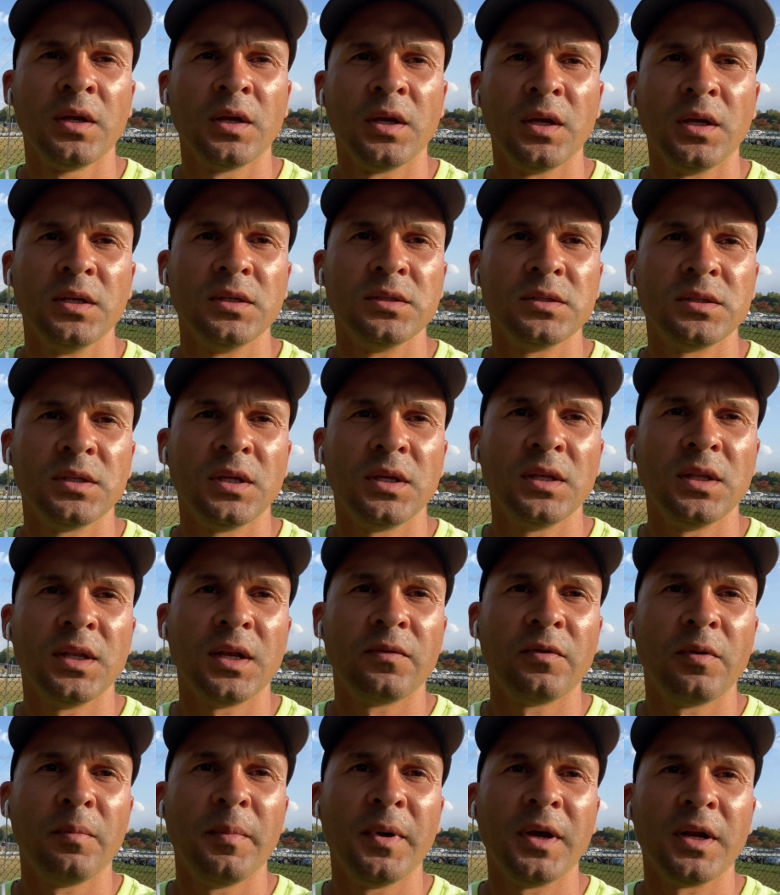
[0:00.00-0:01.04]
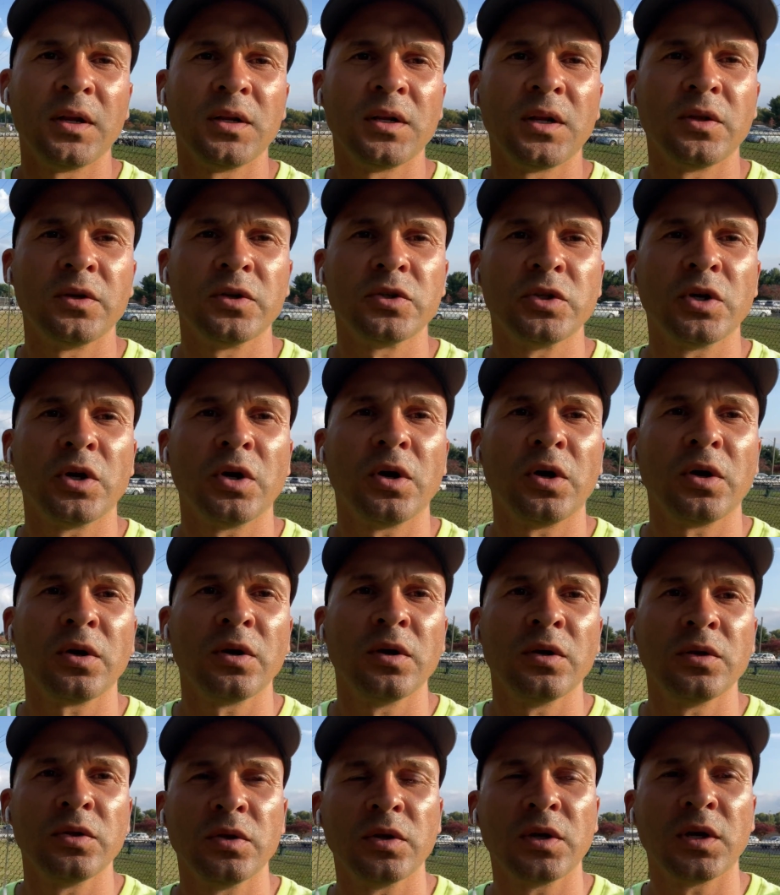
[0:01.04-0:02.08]
He's he never met another dog.
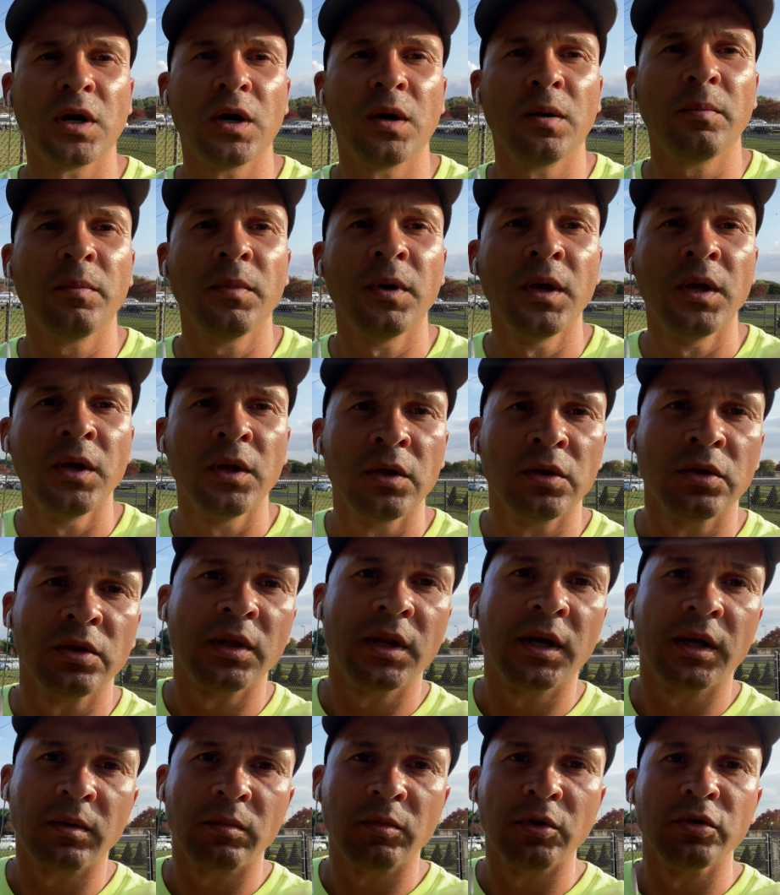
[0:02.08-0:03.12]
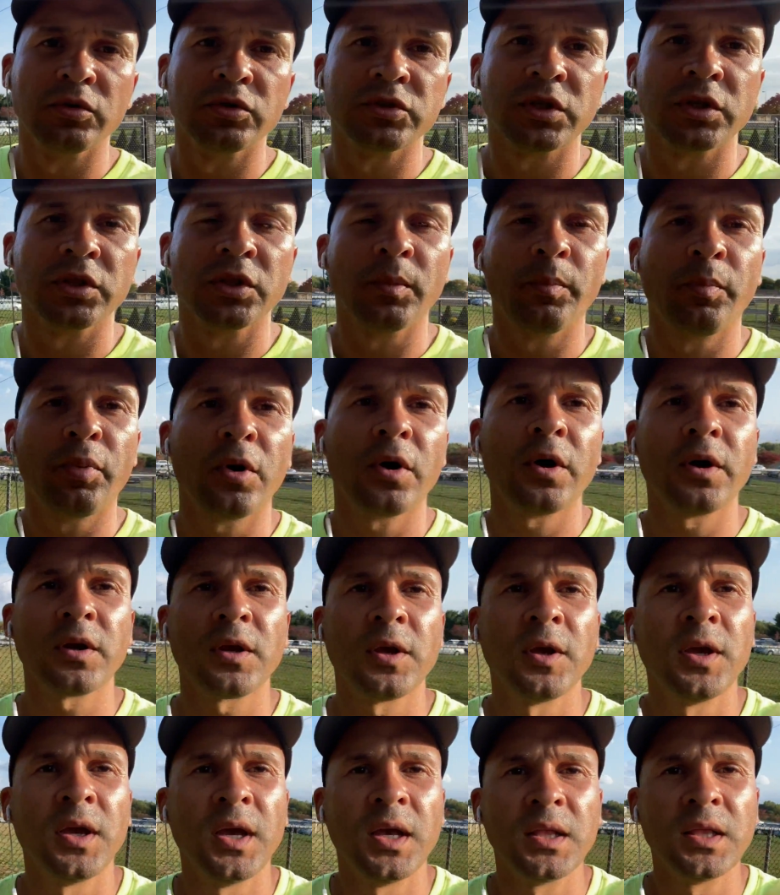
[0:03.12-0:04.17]
You come, let them loose in the park
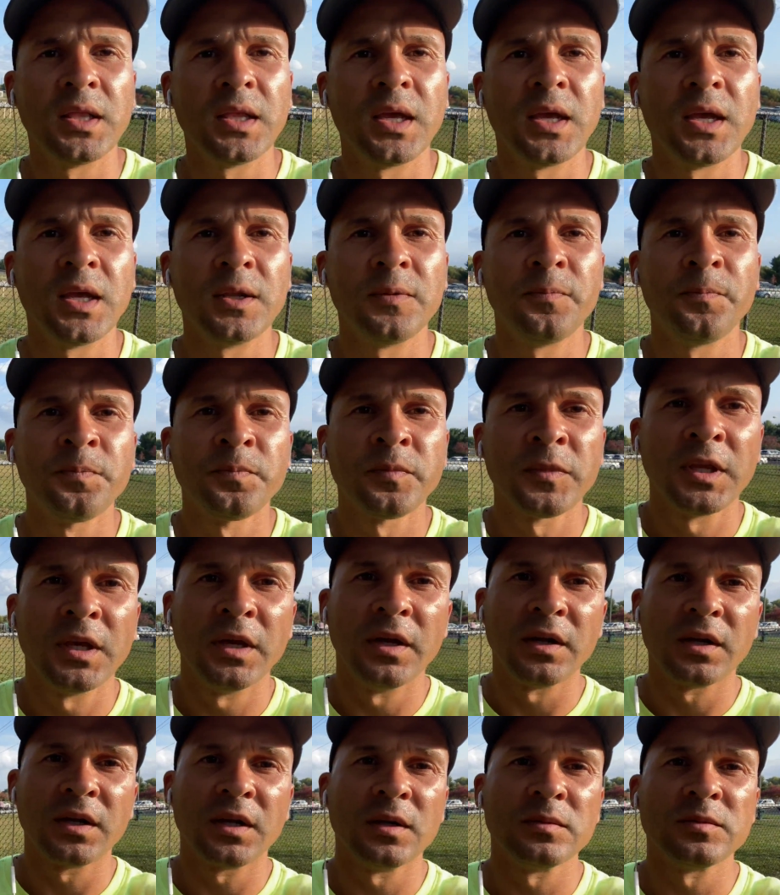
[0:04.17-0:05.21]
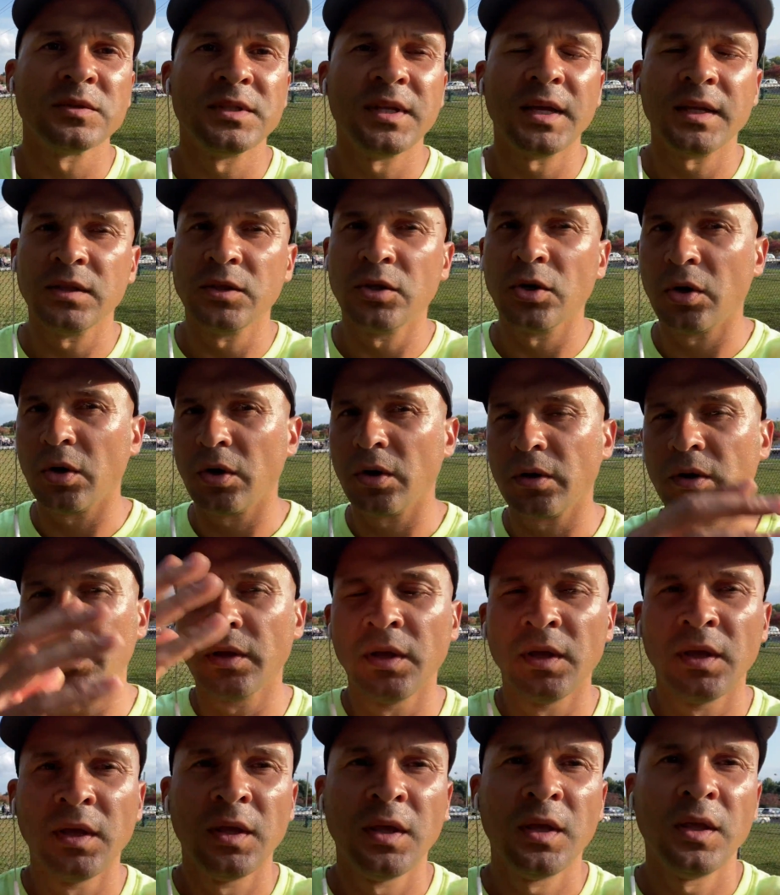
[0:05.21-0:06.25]
and then here comes that dog
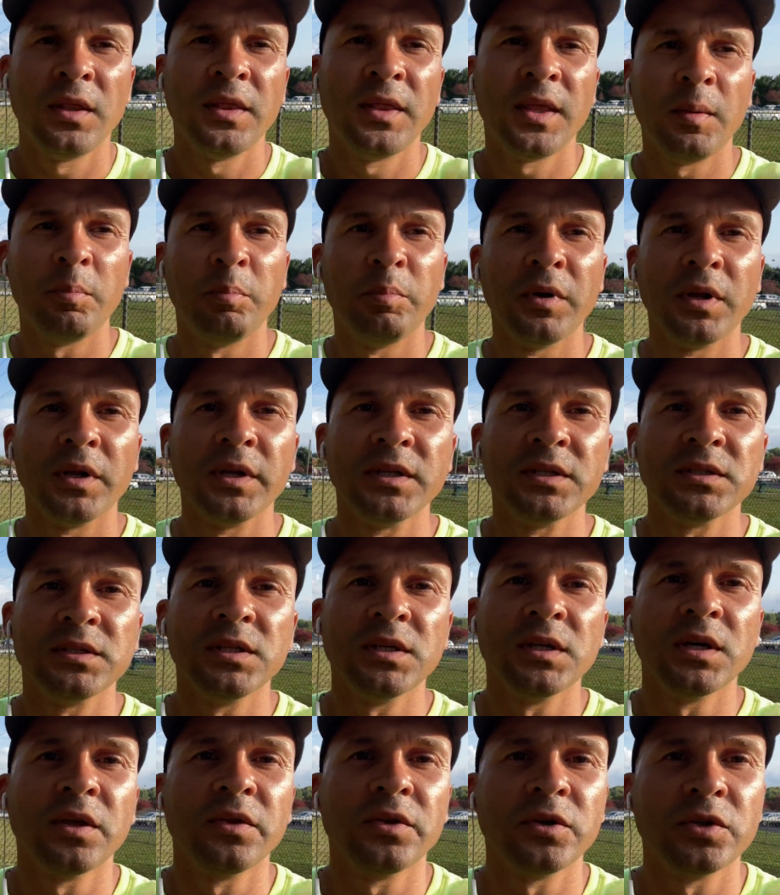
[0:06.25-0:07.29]
that bullies the other